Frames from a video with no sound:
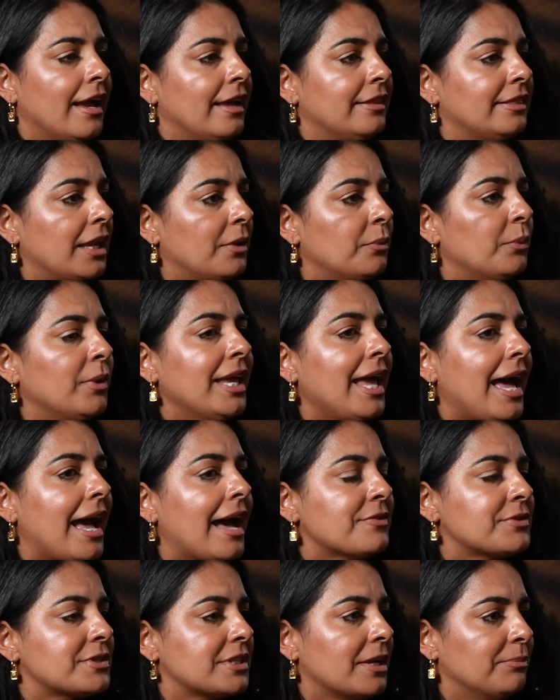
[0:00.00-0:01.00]
and then we
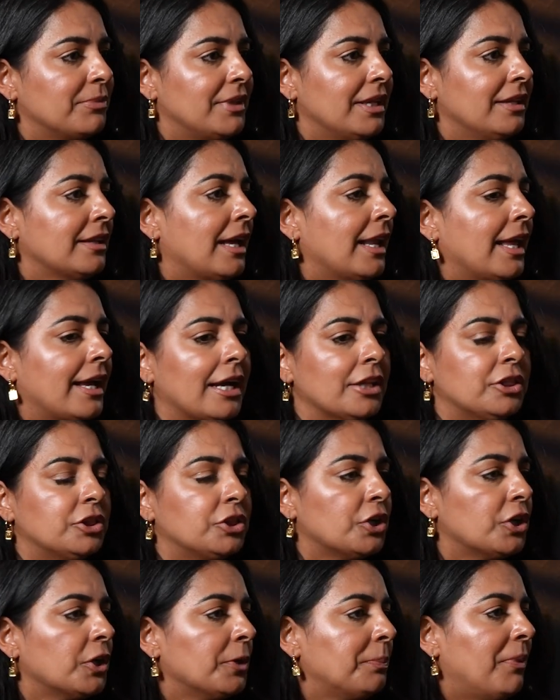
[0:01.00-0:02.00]
have something like a
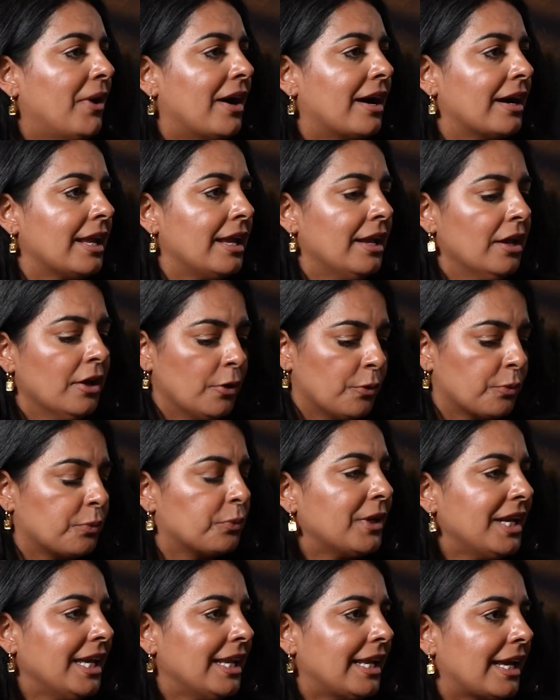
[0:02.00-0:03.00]
third party
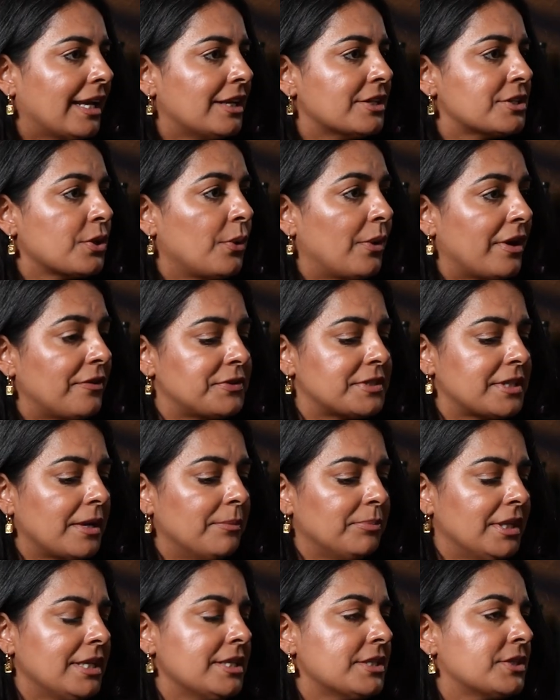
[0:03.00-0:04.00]
read it. So if
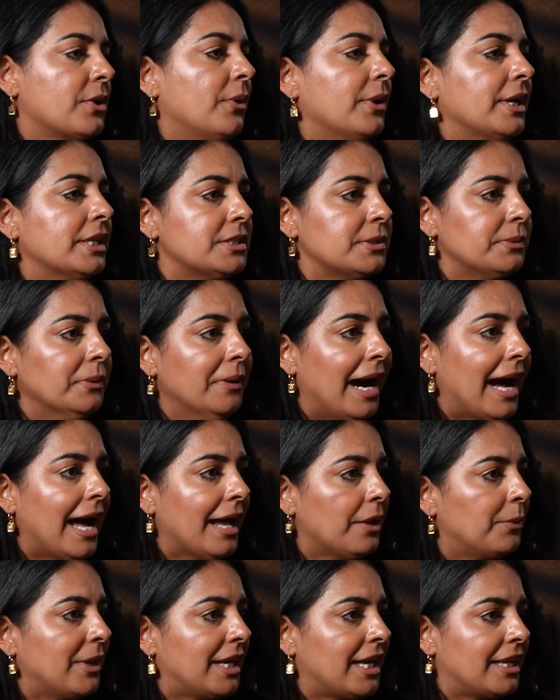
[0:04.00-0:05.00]
something's going too
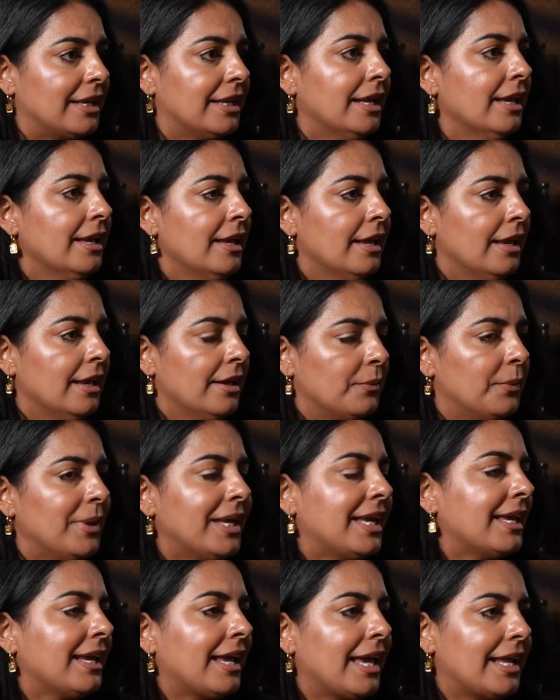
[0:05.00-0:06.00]
high, we
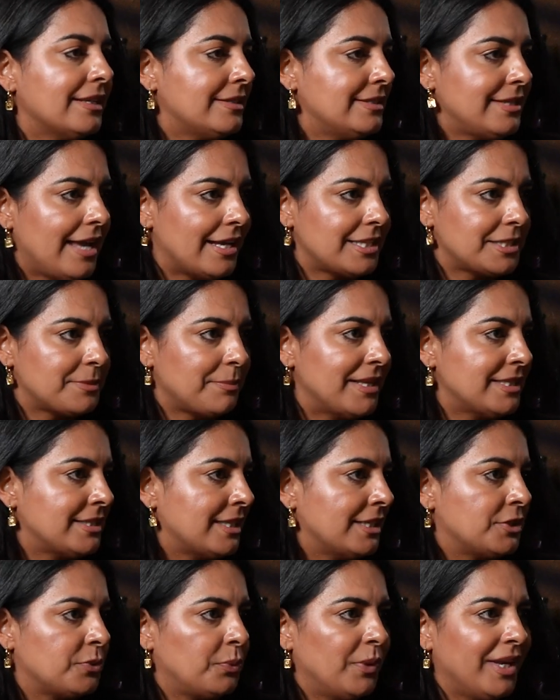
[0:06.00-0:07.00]
can get a text
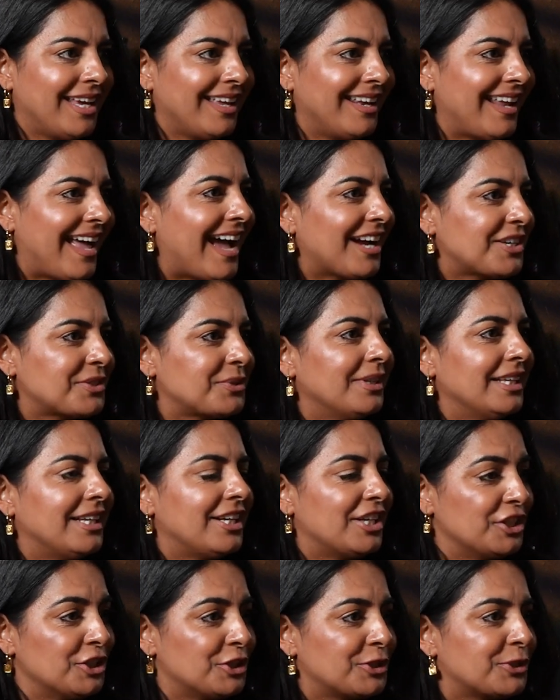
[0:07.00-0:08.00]
message. We can actually
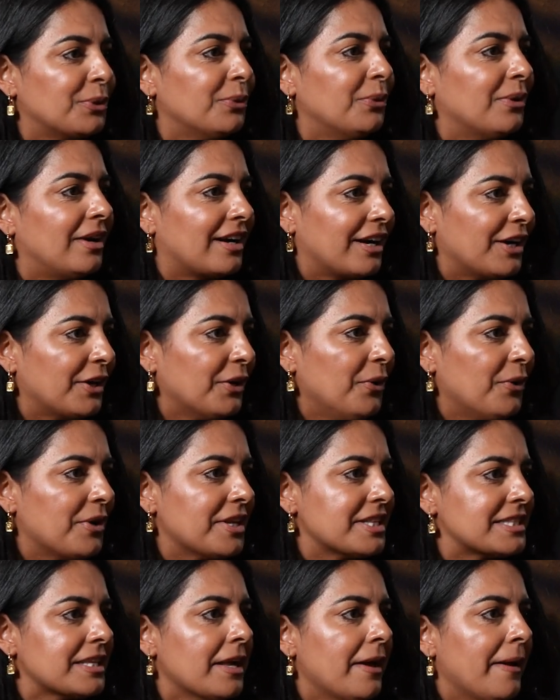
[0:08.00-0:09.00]
control our
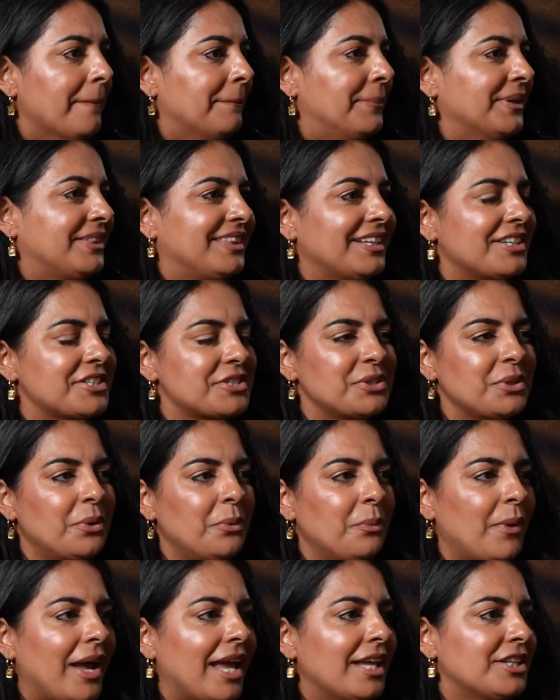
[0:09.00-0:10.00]
noise, but there's no
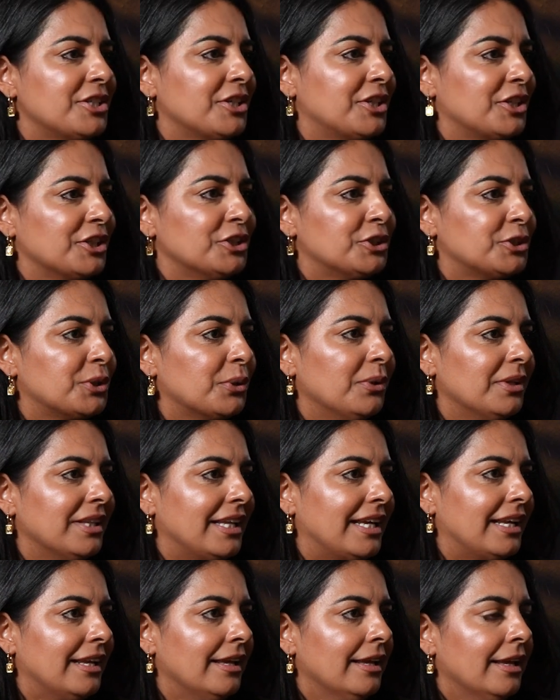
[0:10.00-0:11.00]
way to control
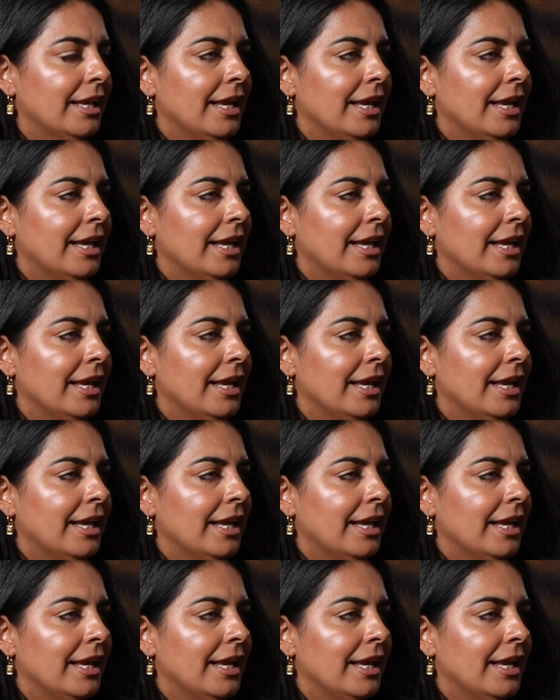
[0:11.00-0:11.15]
it.